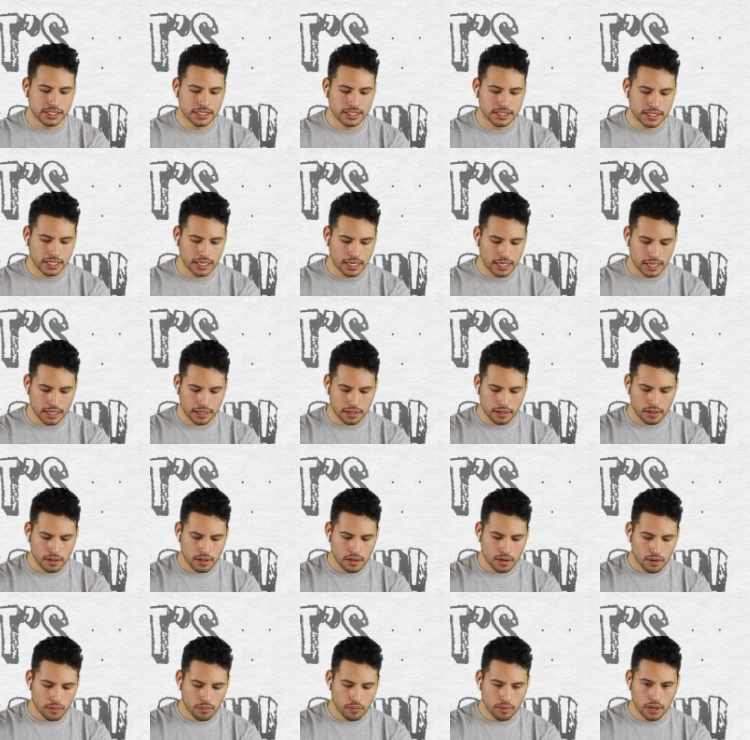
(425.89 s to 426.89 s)
she said,
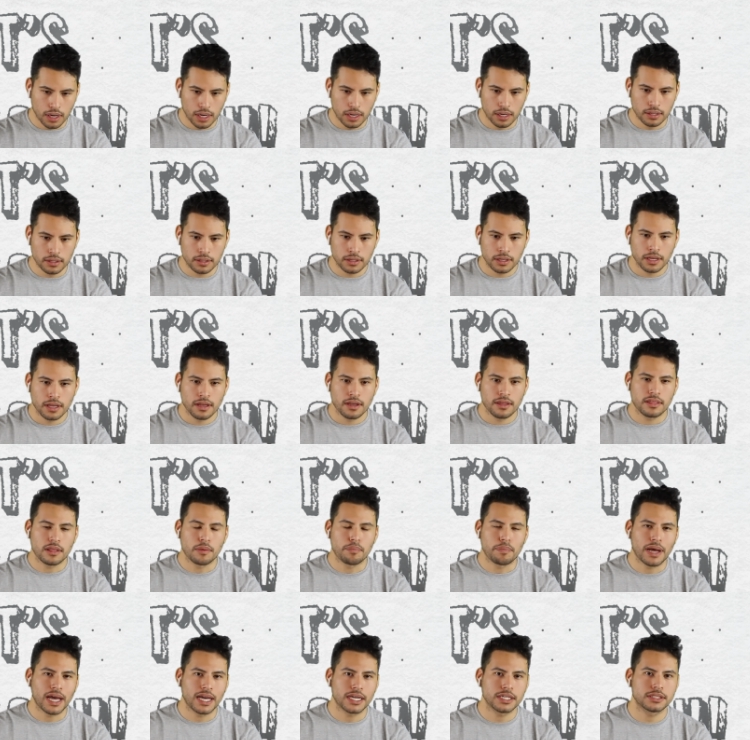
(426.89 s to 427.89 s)
well, the
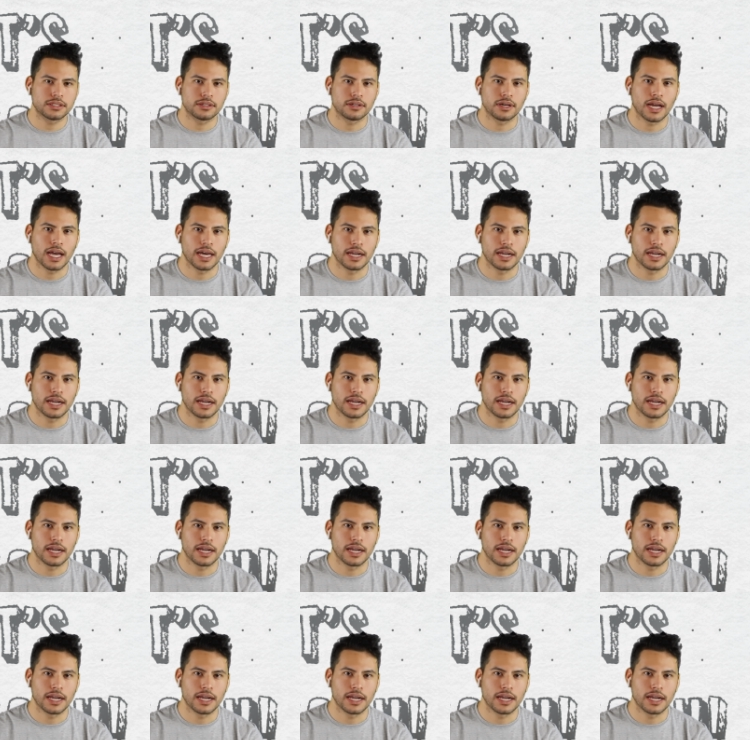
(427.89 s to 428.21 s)
pastor